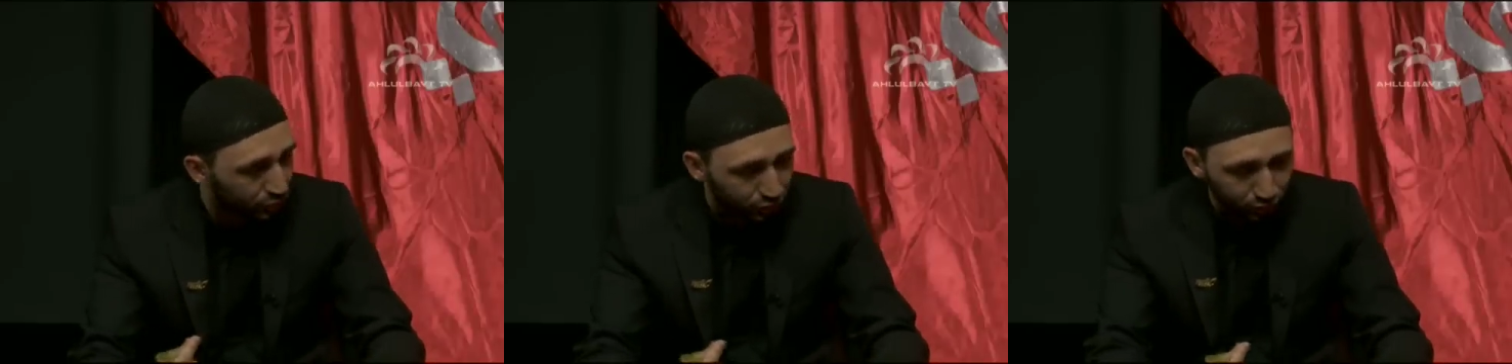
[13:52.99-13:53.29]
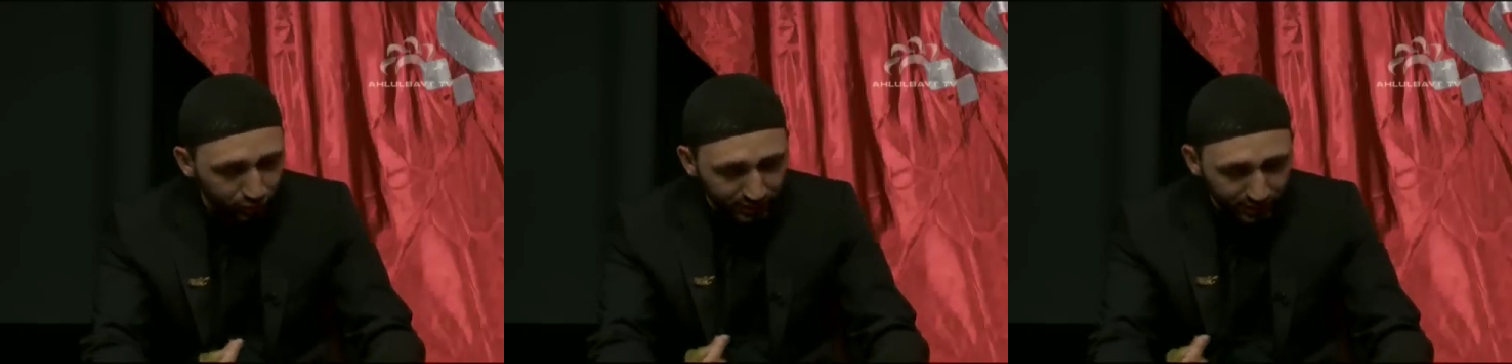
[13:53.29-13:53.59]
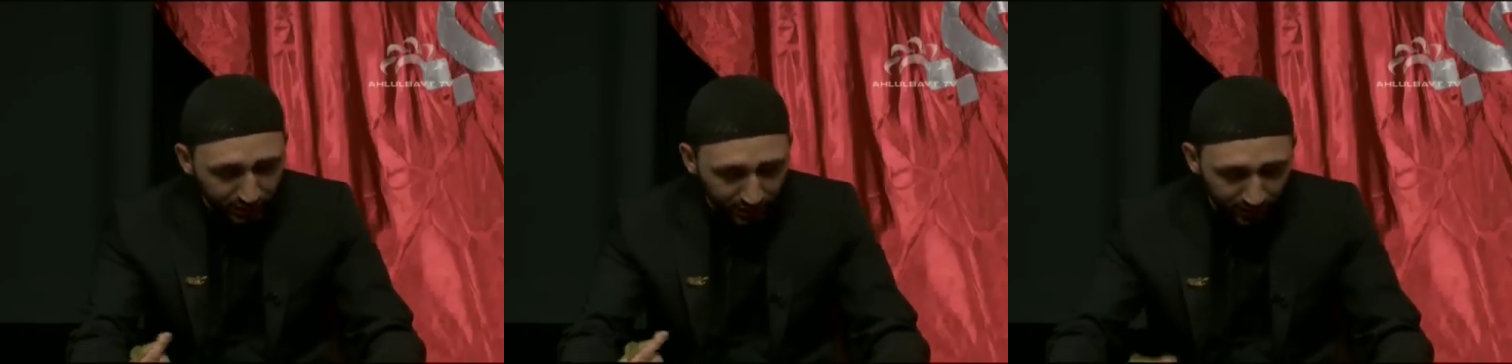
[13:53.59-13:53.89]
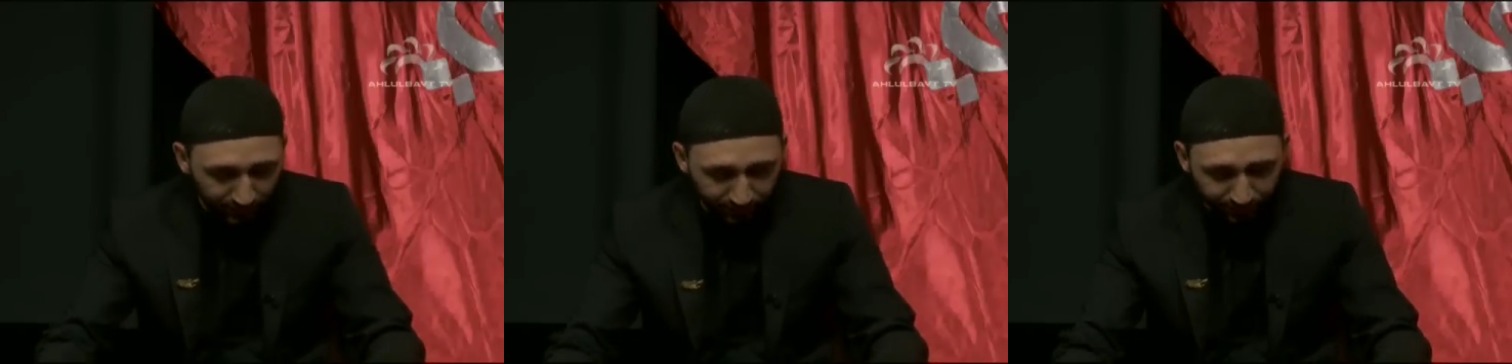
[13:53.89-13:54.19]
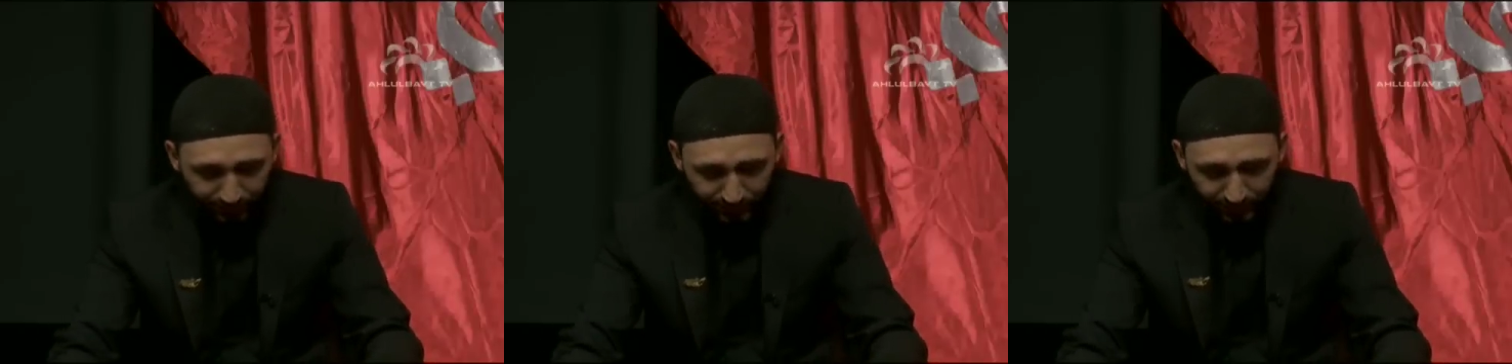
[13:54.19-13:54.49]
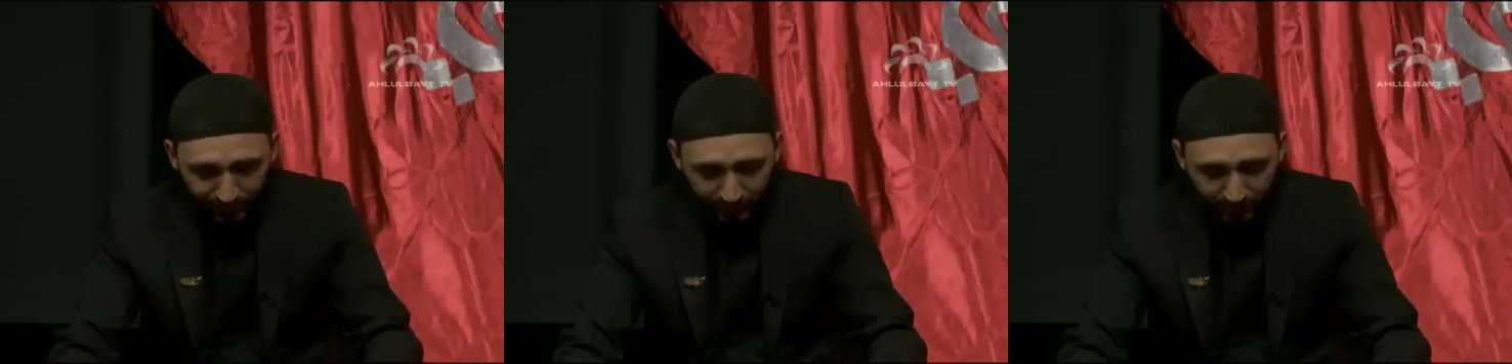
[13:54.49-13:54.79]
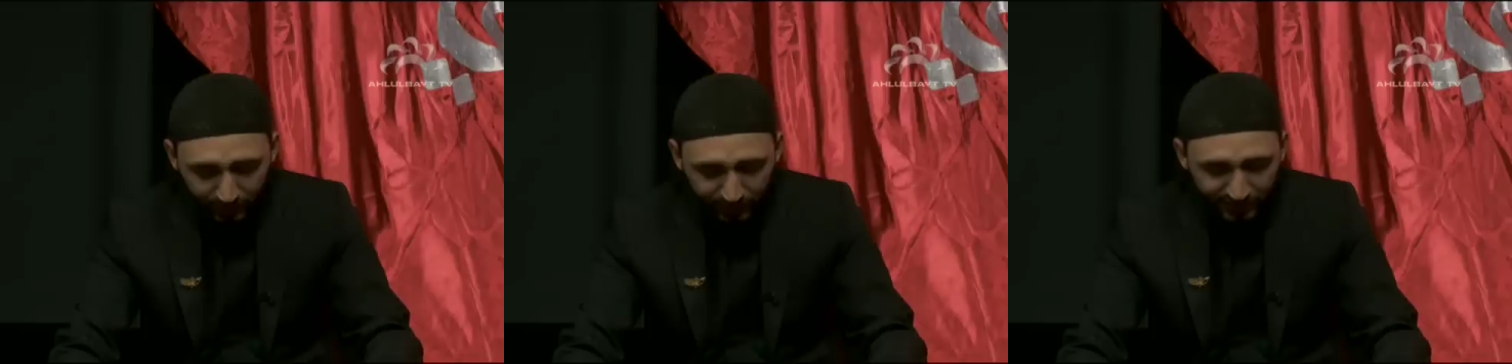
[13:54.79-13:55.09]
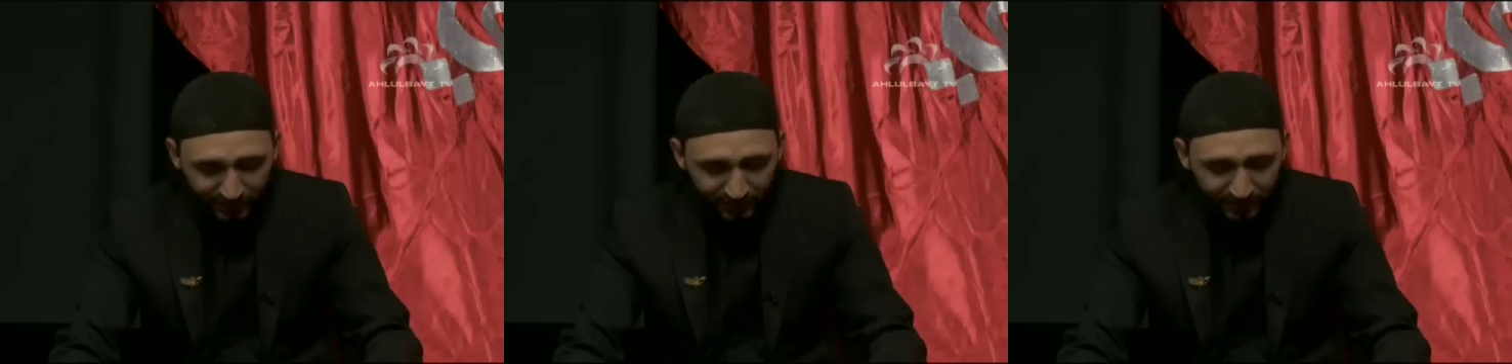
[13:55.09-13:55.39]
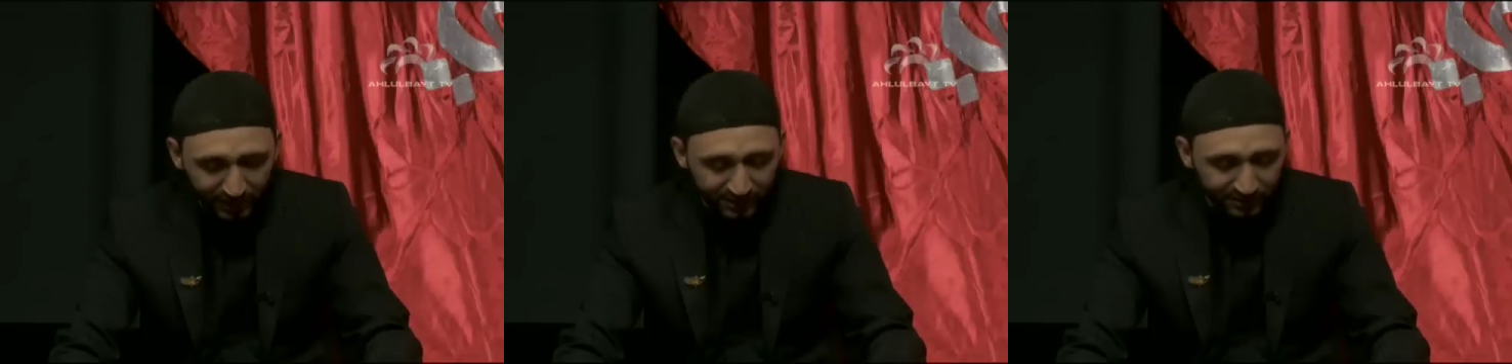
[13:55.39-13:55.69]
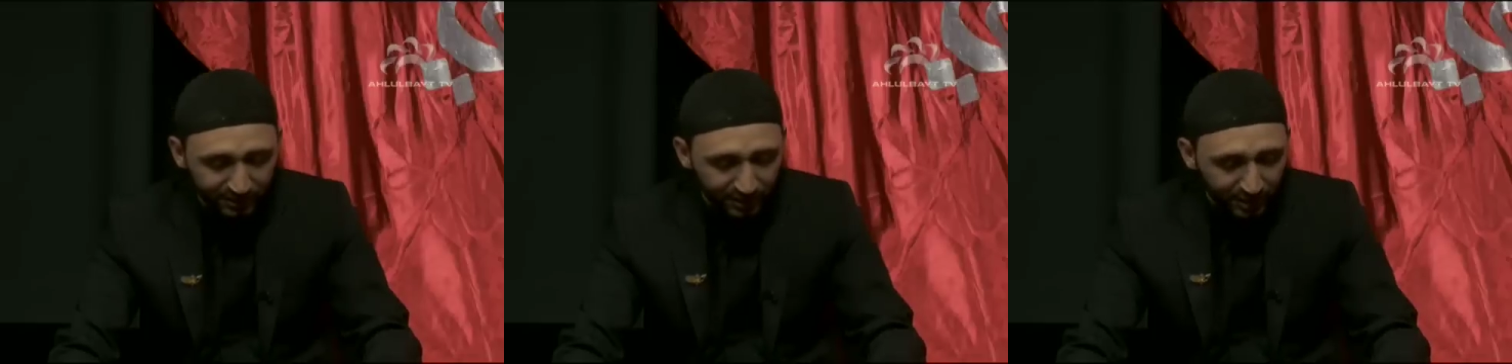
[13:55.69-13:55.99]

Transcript: during these 10 days.